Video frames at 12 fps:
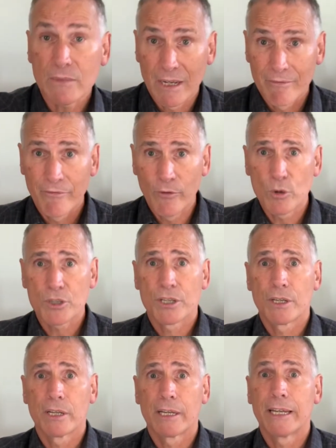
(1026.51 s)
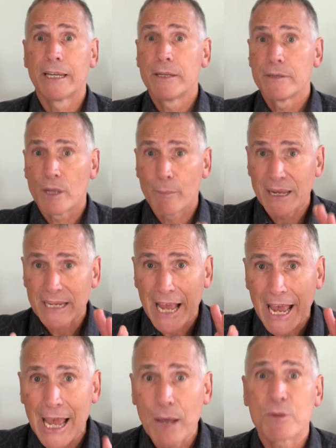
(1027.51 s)
Unfortunately, no matter
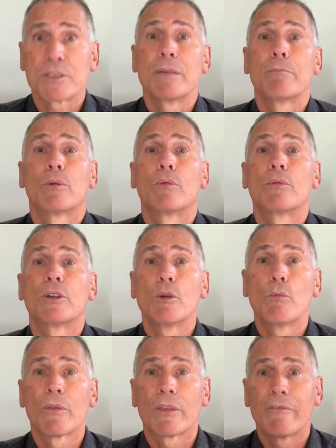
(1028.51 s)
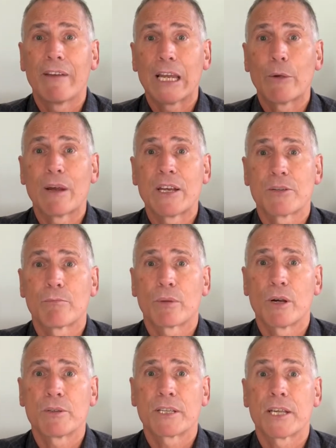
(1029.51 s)
how simple you want the valuation
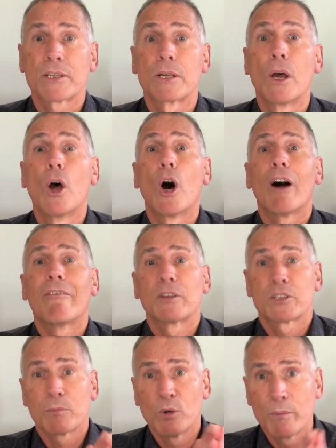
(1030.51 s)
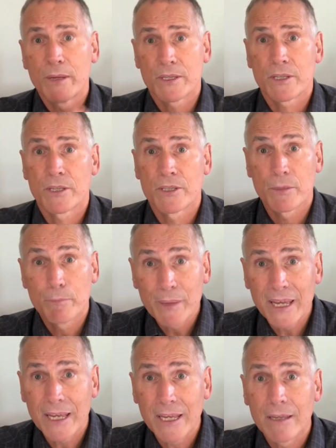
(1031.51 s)
process of a small business to
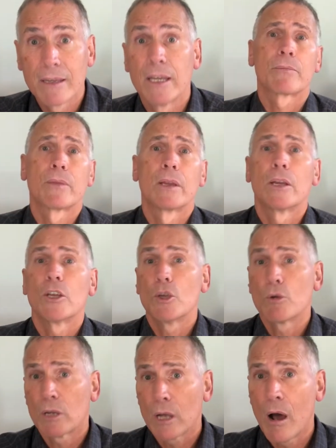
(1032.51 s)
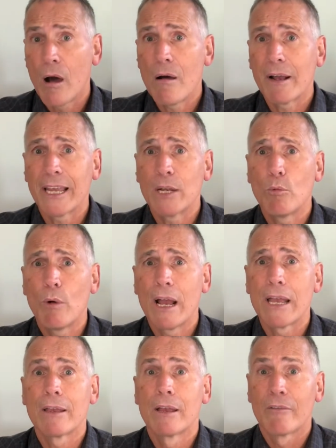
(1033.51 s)
be, you can't get
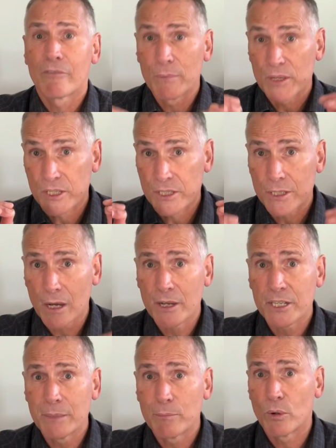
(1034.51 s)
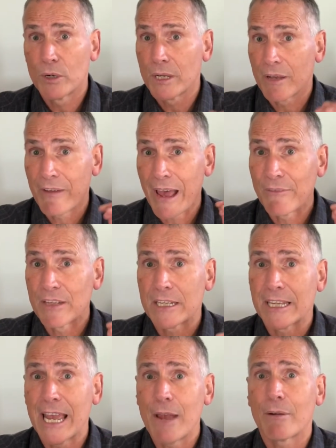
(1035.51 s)
away from the starting point of having to
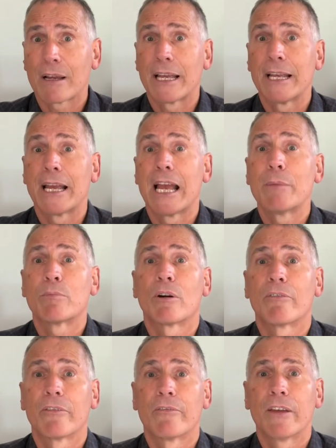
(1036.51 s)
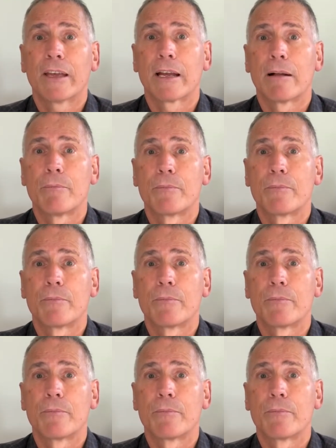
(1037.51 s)
calculate a profit figure.